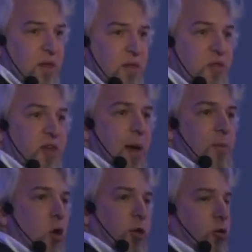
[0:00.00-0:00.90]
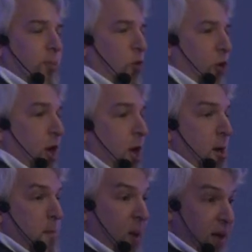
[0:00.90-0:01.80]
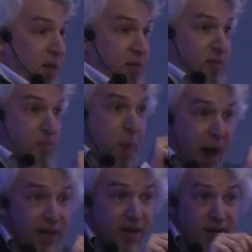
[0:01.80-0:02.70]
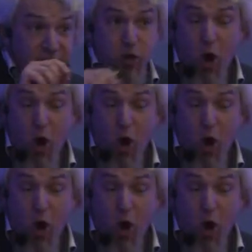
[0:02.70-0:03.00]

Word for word: the, the thing I'm going to deploy by its byte level